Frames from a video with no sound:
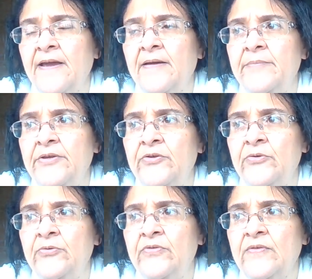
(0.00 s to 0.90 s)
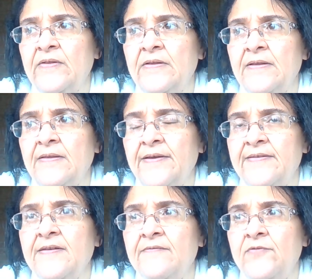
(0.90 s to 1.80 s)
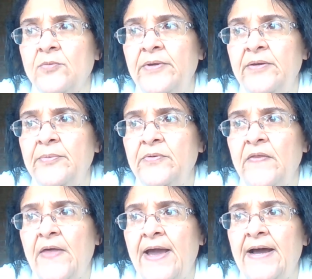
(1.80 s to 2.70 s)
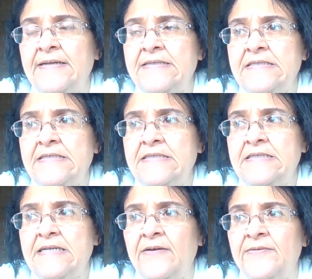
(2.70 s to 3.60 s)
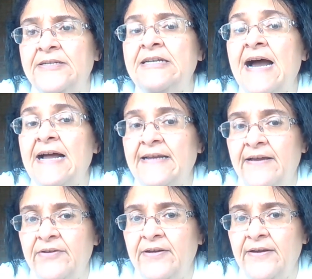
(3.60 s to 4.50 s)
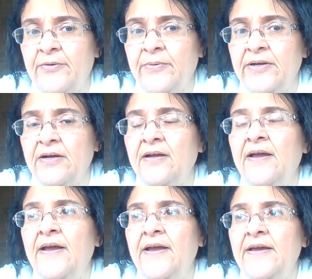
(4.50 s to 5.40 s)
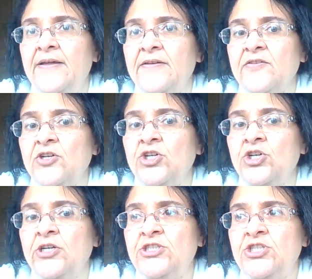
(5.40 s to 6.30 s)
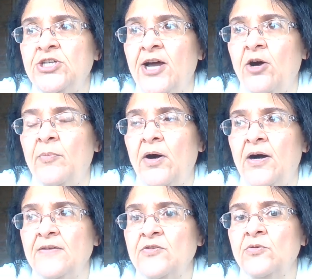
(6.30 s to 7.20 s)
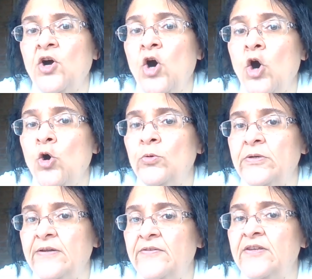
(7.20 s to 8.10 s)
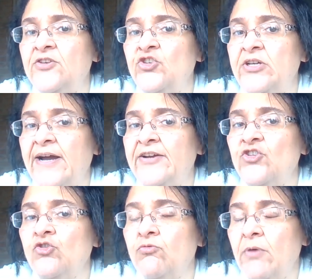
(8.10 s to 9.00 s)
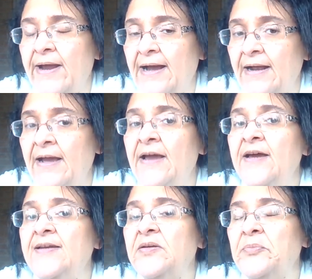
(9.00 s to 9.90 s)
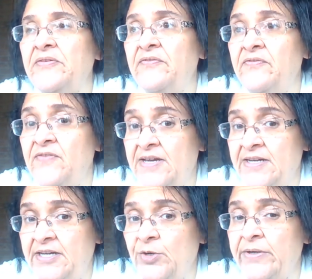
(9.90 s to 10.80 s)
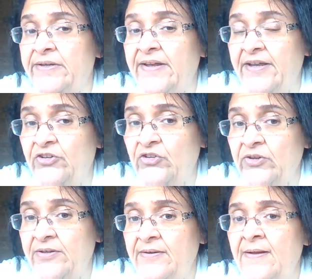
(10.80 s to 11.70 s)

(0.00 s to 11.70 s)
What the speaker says: be used, like I said, for people that are not having diarrhea. It is a good to help also coat the GI tract to prevent irritation.